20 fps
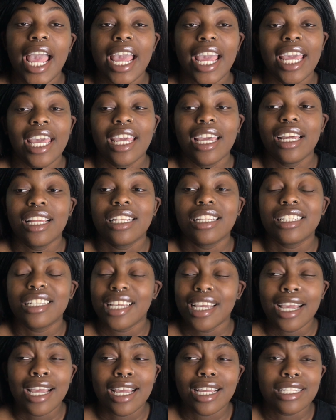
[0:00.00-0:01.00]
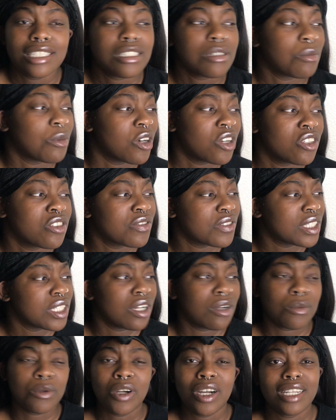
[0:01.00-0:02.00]
And yeah, in tomorrow's
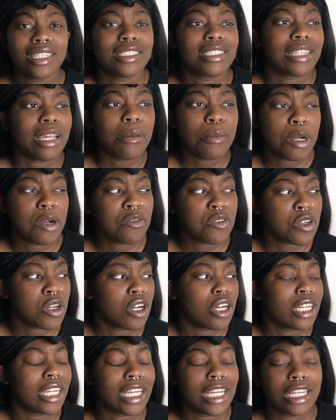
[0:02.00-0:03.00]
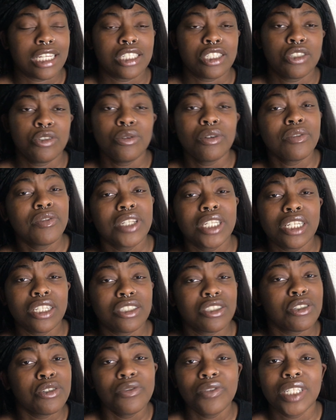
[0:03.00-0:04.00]
video, I'm going to have the same outfit on as two, video
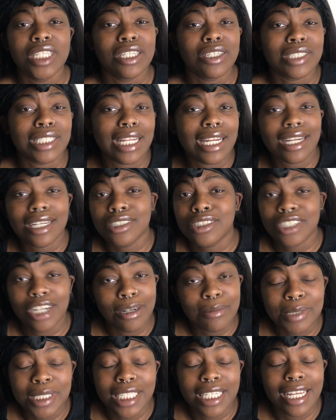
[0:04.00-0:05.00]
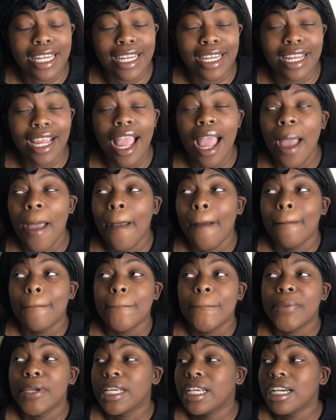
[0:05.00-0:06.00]
two videos that I dropped today
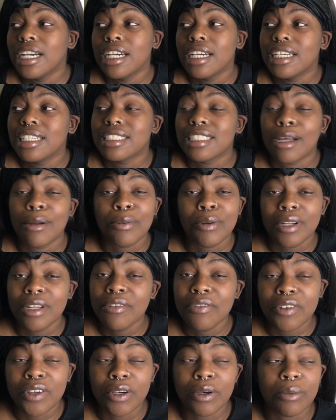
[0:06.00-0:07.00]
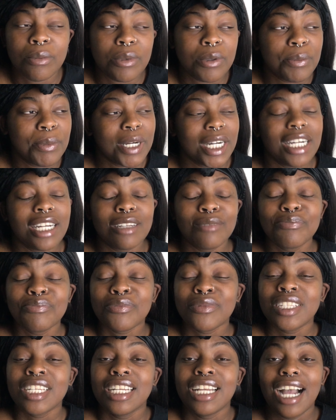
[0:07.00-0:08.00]
because I pre-filmed, but
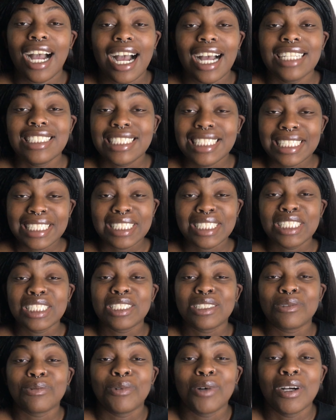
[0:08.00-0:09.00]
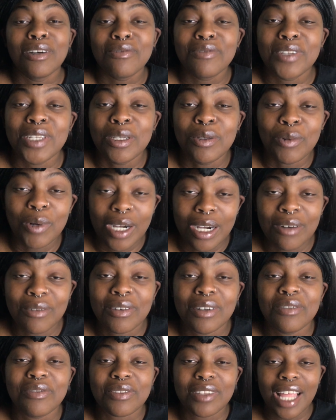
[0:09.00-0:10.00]
I seen this
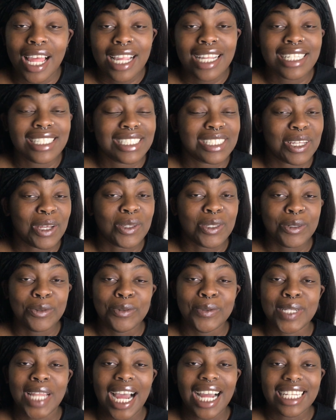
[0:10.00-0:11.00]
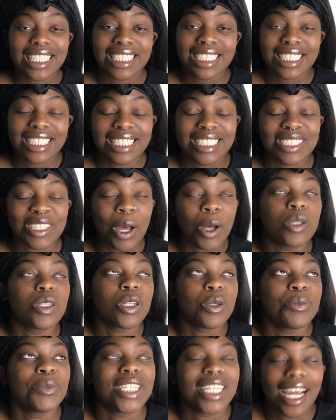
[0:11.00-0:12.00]
1v1 with Flight and
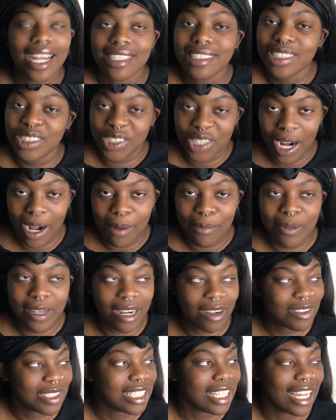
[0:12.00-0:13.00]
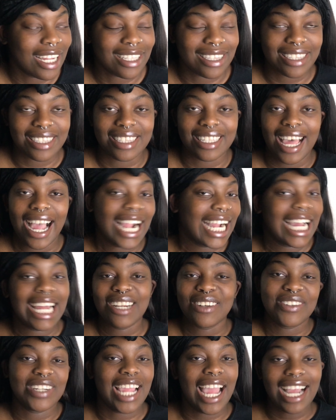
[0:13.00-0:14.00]
SoLLUMINATI, drop, and I was like, I
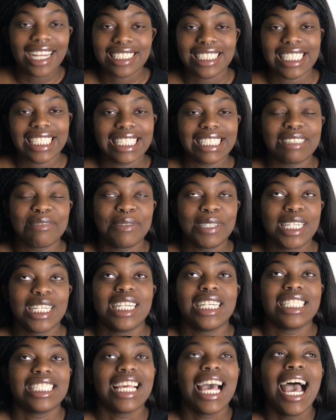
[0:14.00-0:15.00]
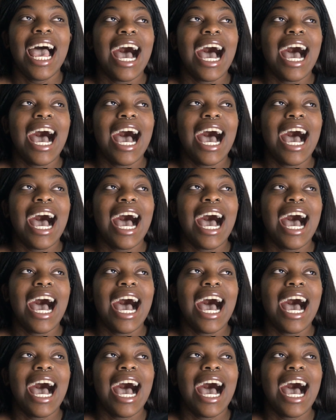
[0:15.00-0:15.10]
gotta react to this because